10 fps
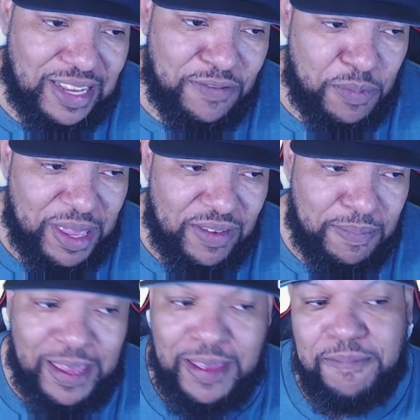for
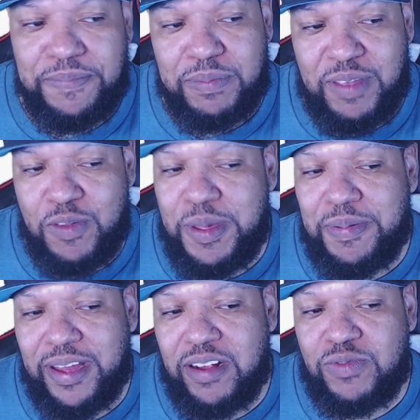PvP. PvP
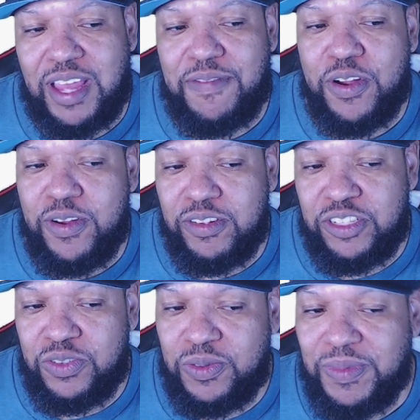players, we have heard
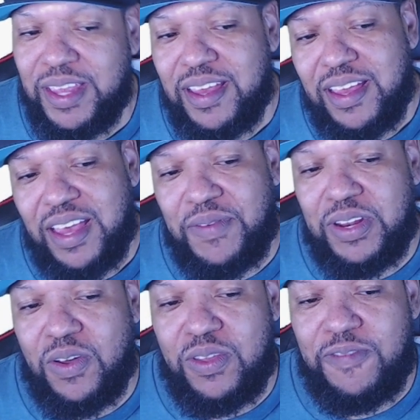you, and we
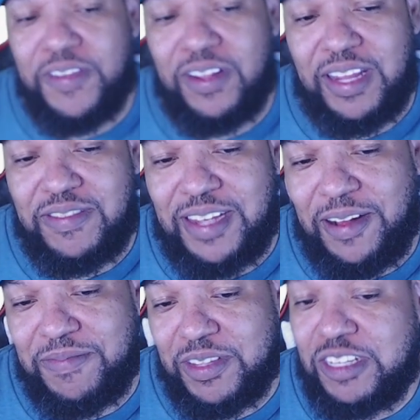know you feel left
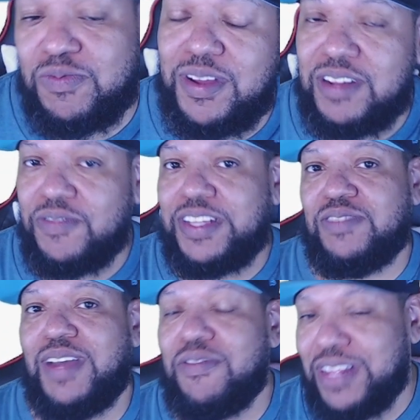out. This is one of the reasons
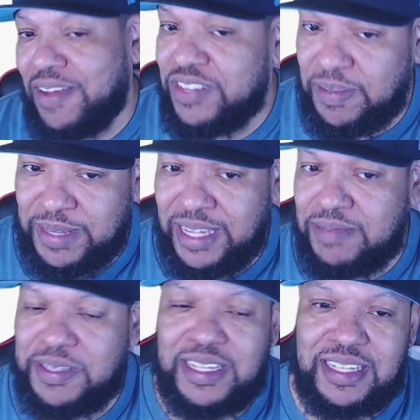why I really haven't jumped in,
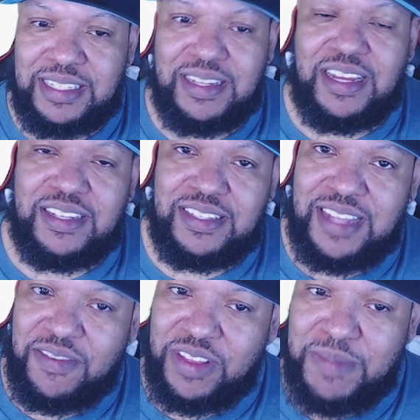because it's
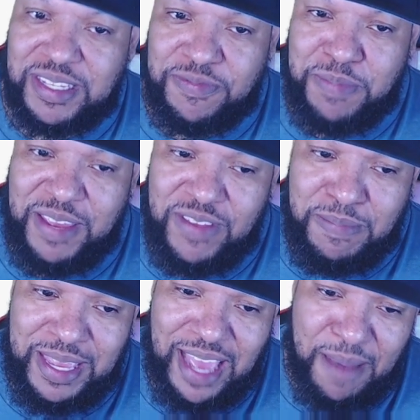not really much
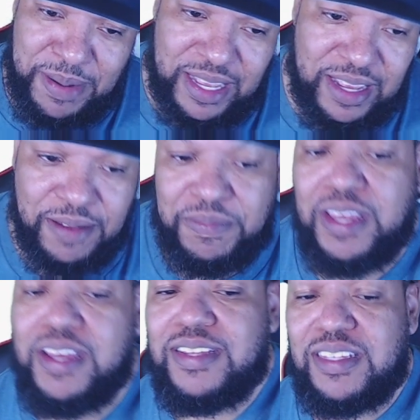PvP happening.
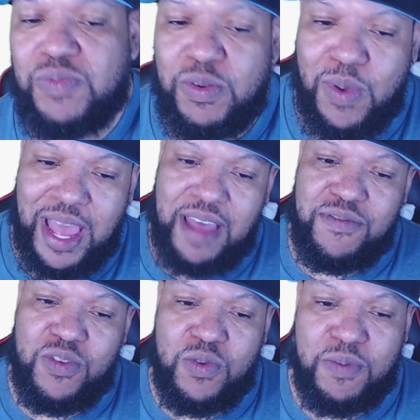It says we will have
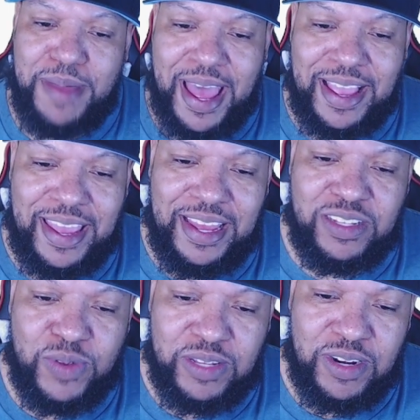you back in
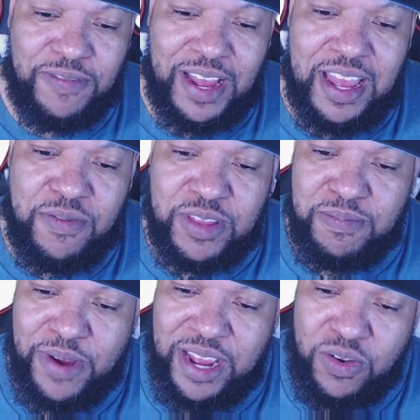2025 with
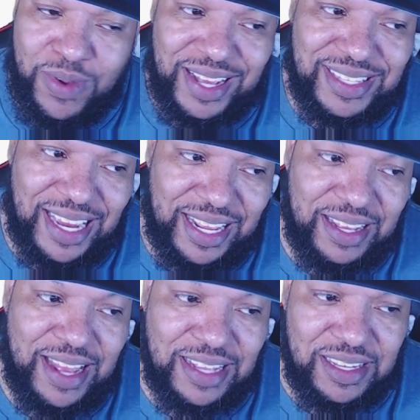brand new and exciting
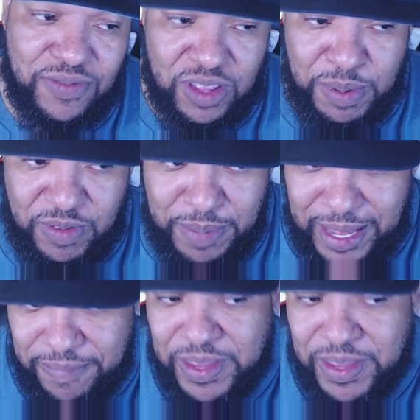content for the PvP.